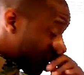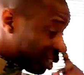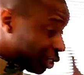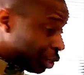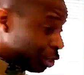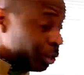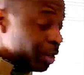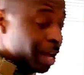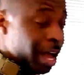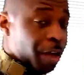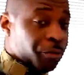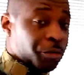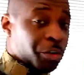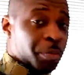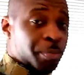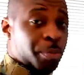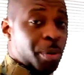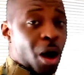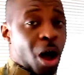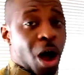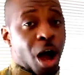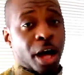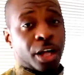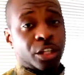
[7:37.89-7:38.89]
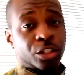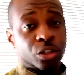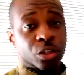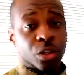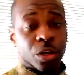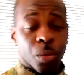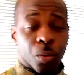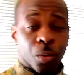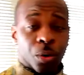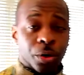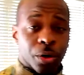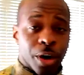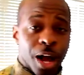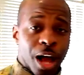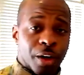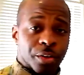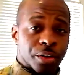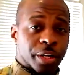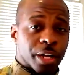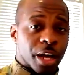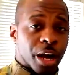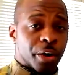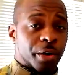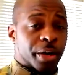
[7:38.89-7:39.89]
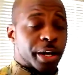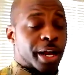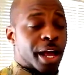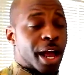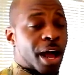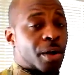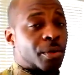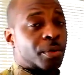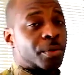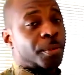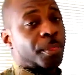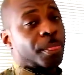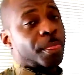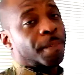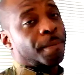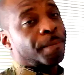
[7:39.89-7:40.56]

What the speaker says: once you have your pods, you're going to wonder how you carry out.